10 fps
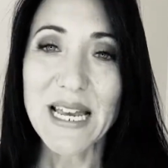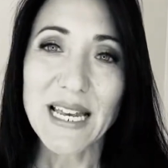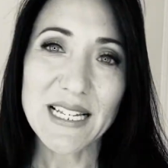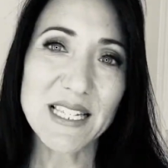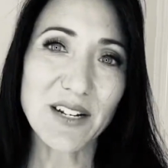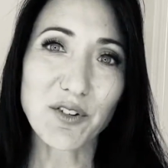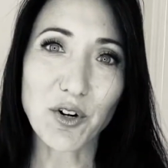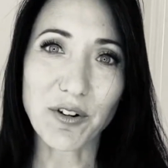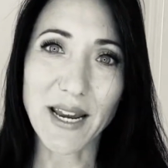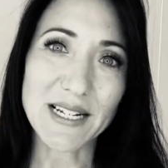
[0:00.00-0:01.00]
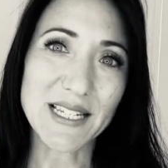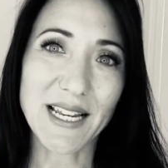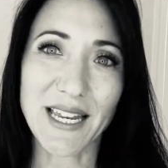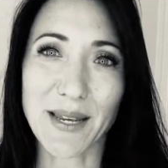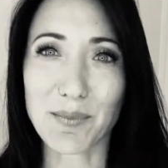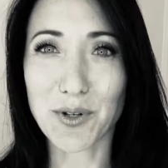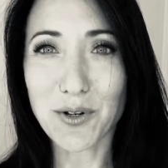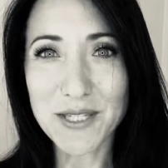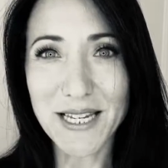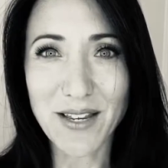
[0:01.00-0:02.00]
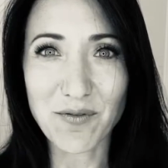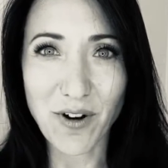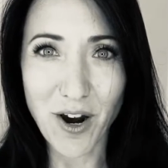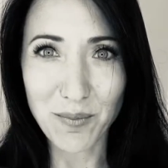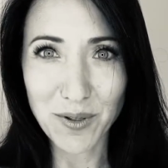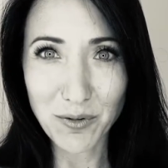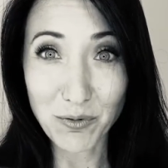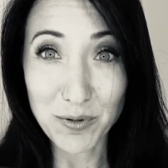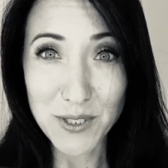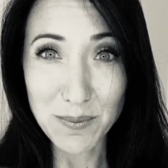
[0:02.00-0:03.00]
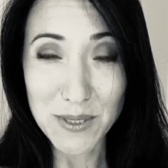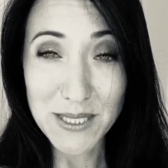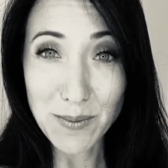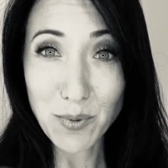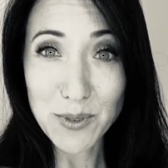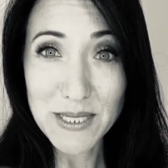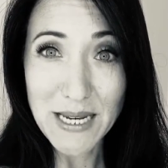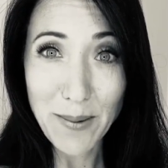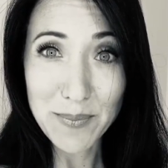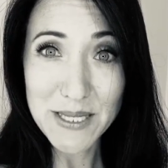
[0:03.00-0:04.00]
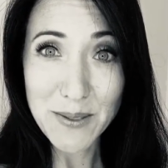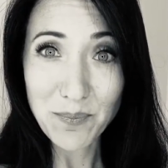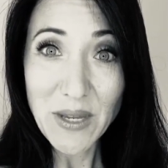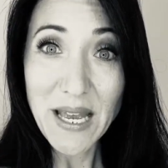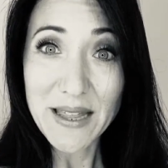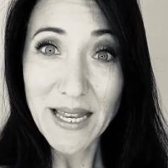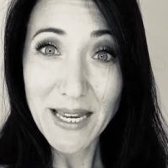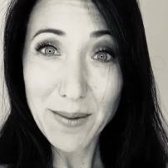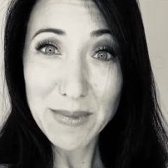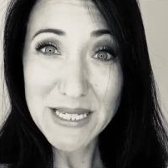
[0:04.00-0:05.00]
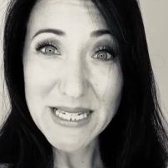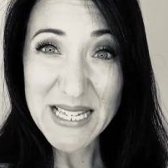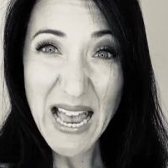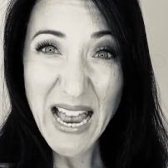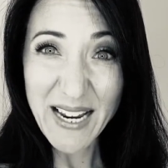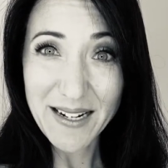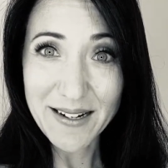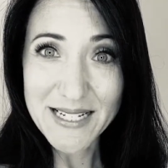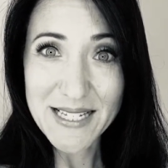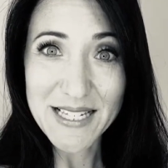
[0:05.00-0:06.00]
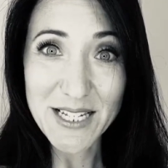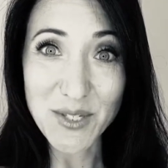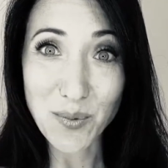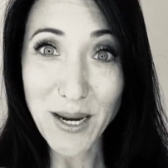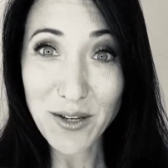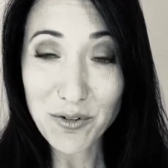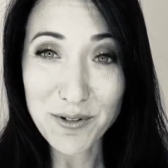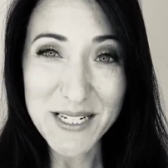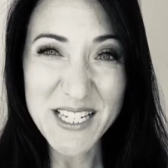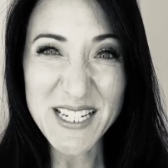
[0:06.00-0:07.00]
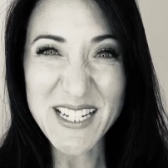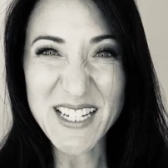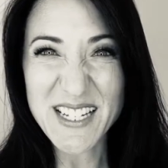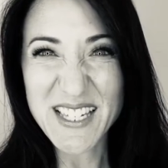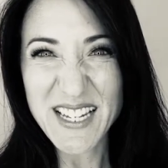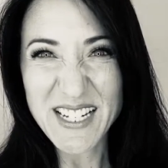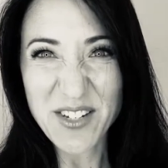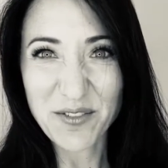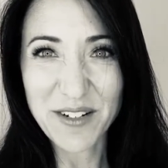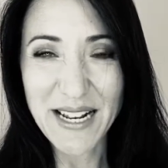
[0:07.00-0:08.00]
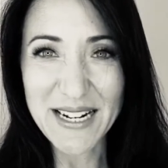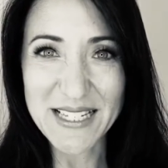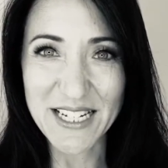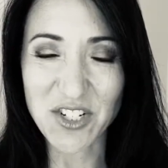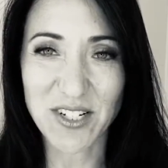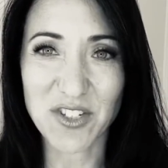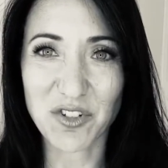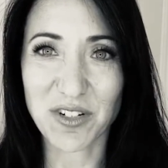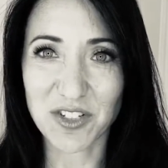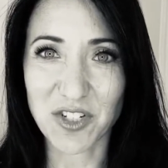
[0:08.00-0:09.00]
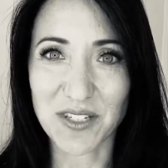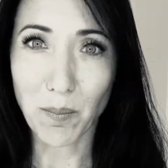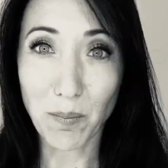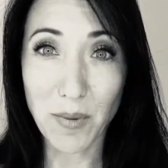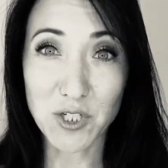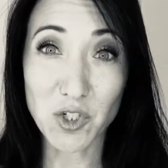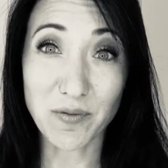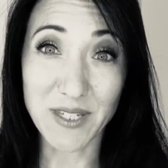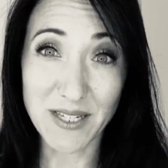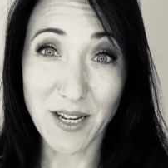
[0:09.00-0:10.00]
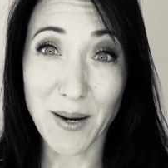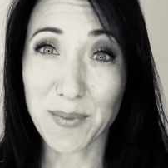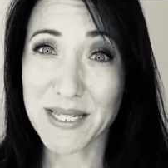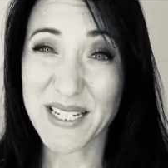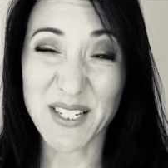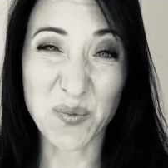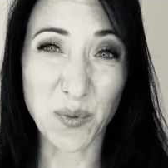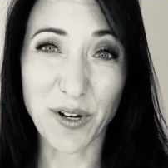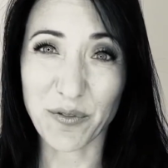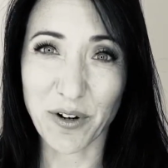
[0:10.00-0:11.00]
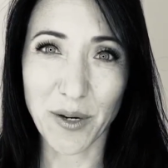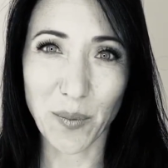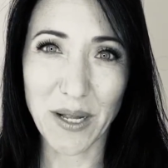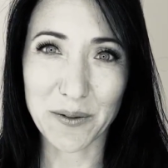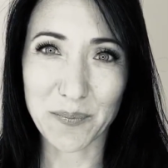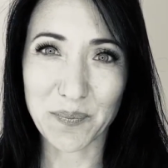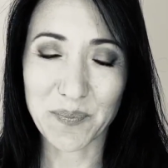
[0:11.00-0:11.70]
Instead of creating a hypnotic environment through some simple steps, the hypnotist agonizes his way through a tedious set of relaxation instructions. Much of the time, this doesn't work very well.